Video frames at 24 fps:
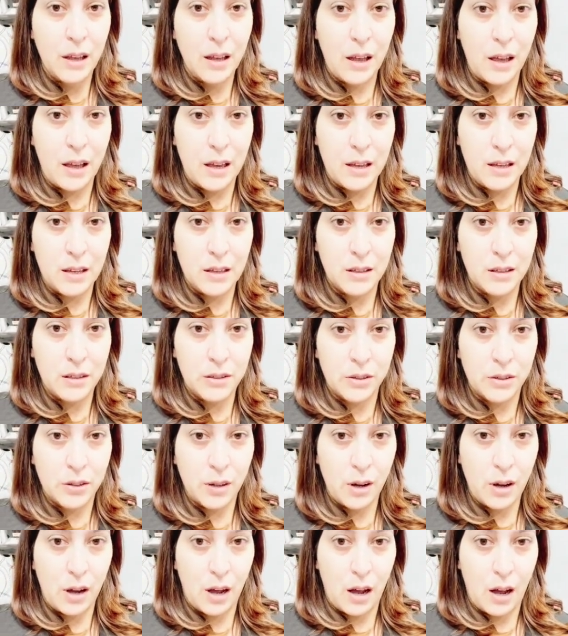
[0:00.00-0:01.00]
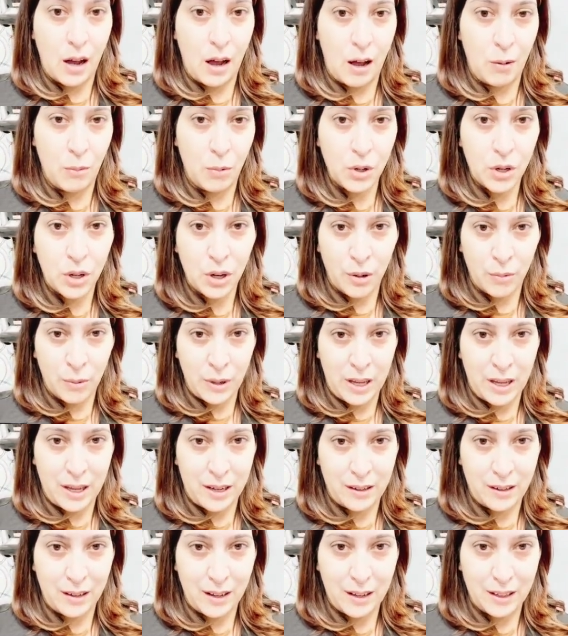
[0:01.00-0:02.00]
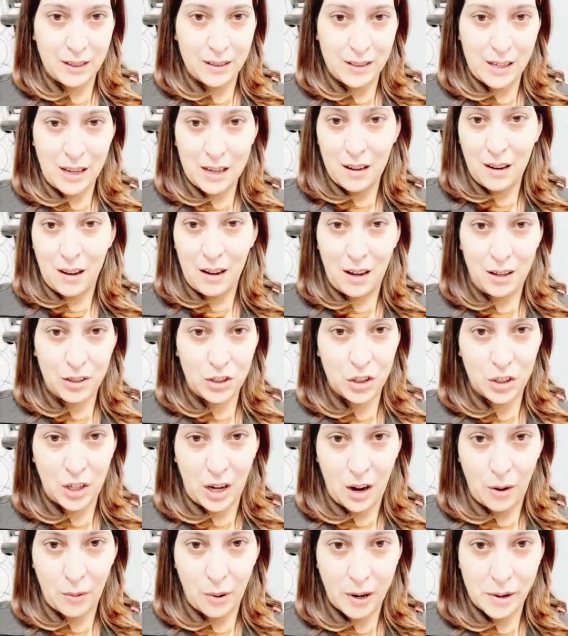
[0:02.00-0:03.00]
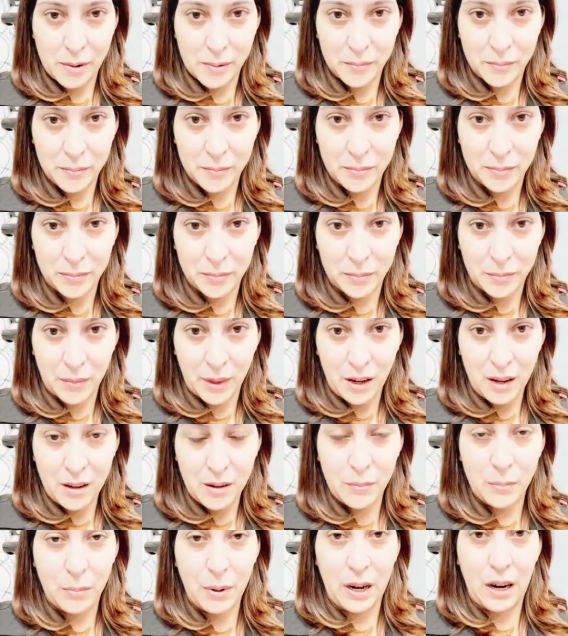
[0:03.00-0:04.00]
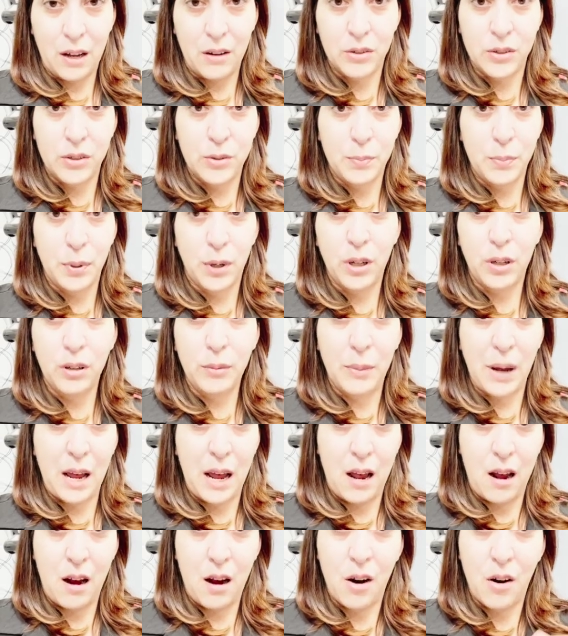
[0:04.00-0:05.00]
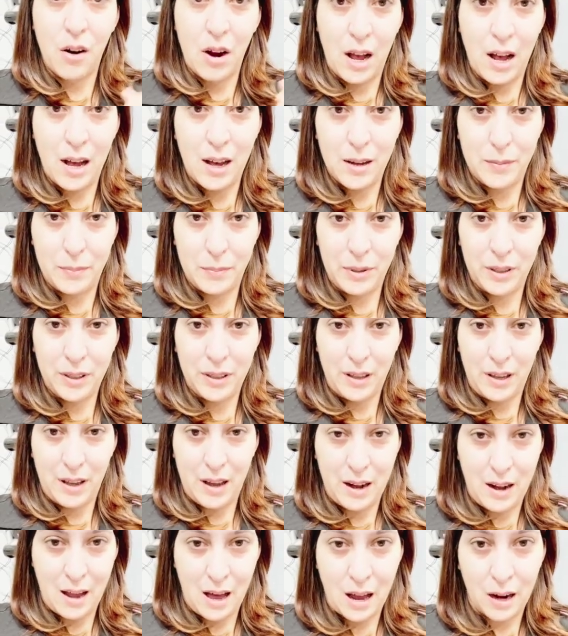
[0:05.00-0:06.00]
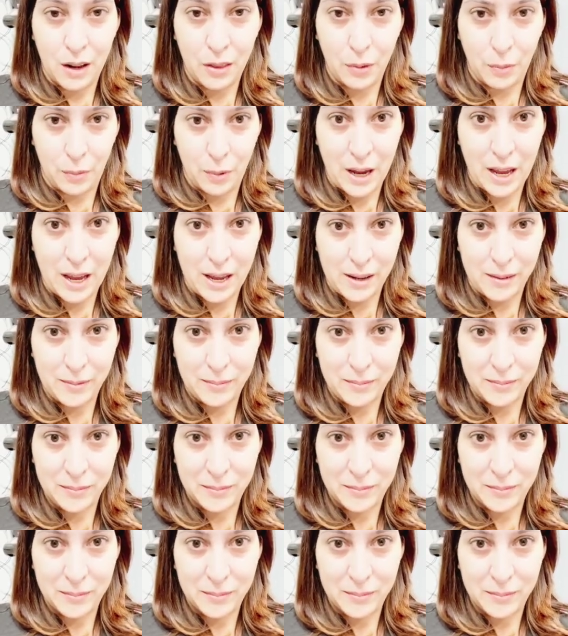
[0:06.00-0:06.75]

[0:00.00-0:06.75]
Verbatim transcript: is I will go in and take a hot shower, but I'll pull my hair up and out of the way.